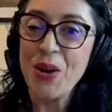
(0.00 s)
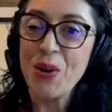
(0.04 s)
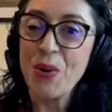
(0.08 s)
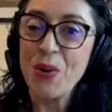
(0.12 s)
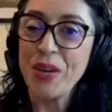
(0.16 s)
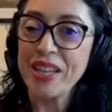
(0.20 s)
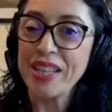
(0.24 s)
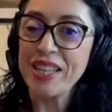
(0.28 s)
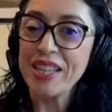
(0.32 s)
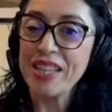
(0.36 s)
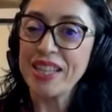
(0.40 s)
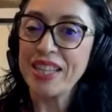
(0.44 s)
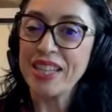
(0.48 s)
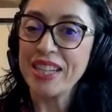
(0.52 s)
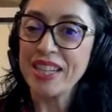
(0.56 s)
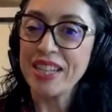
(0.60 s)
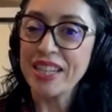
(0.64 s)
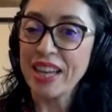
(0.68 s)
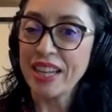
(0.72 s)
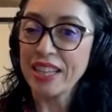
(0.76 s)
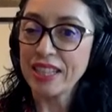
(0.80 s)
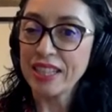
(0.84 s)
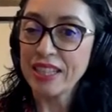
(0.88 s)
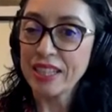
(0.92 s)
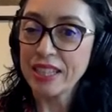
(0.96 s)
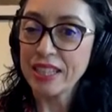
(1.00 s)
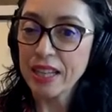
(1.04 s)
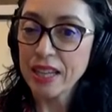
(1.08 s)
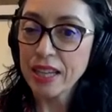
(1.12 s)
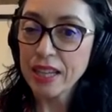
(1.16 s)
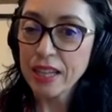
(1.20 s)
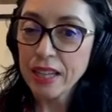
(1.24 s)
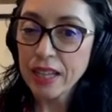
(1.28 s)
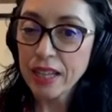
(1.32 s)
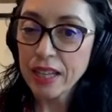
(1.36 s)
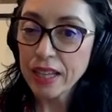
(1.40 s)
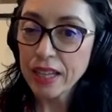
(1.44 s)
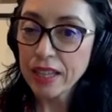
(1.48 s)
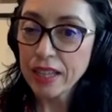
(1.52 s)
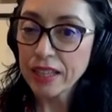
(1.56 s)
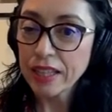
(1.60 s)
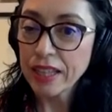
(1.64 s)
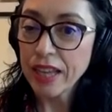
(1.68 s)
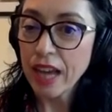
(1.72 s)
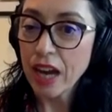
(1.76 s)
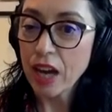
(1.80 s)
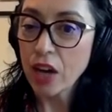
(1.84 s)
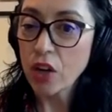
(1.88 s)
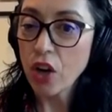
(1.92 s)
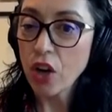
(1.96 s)
we can see that
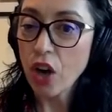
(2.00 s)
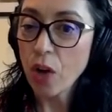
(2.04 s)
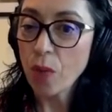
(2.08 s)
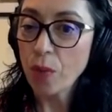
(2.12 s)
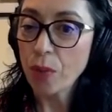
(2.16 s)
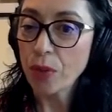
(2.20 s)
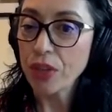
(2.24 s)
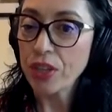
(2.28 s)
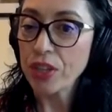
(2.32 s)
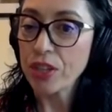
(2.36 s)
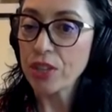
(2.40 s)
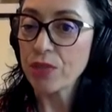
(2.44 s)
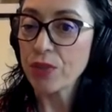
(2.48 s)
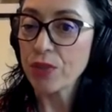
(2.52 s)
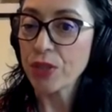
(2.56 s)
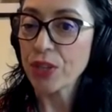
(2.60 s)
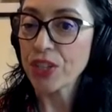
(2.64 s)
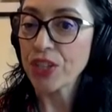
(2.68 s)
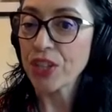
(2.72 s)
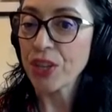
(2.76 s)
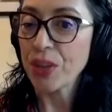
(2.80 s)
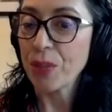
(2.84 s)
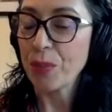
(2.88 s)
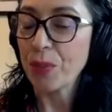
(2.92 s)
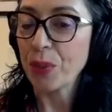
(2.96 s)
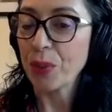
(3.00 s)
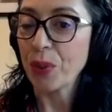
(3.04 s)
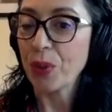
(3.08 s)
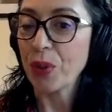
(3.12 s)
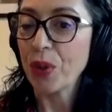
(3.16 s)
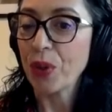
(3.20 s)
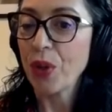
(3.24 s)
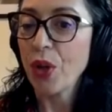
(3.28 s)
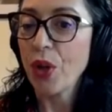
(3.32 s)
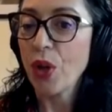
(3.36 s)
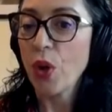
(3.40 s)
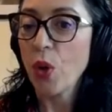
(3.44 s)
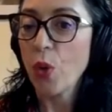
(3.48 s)
the Acropolis, for example,